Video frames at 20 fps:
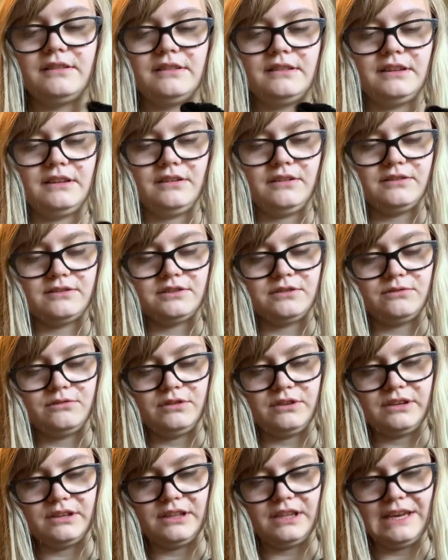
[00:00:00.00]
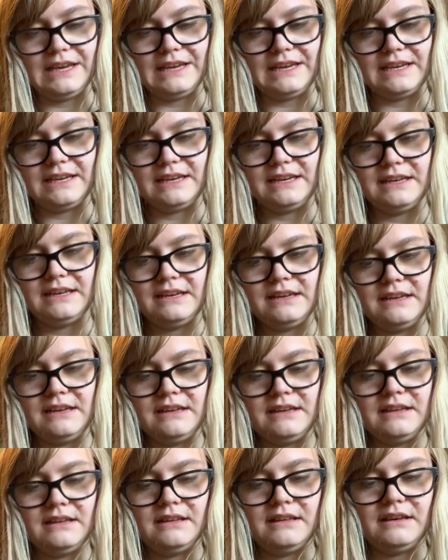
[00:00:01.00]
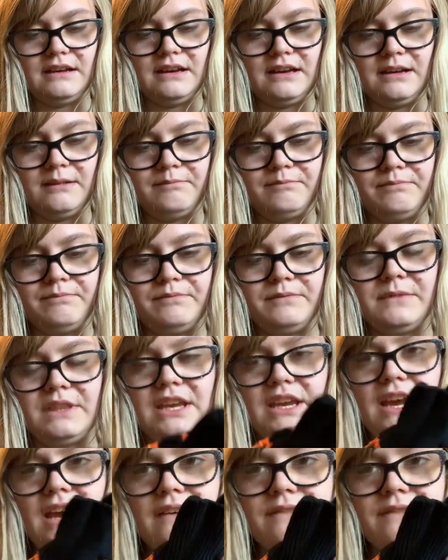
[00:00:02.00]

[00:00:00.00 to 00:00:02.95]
and they also look like um, they have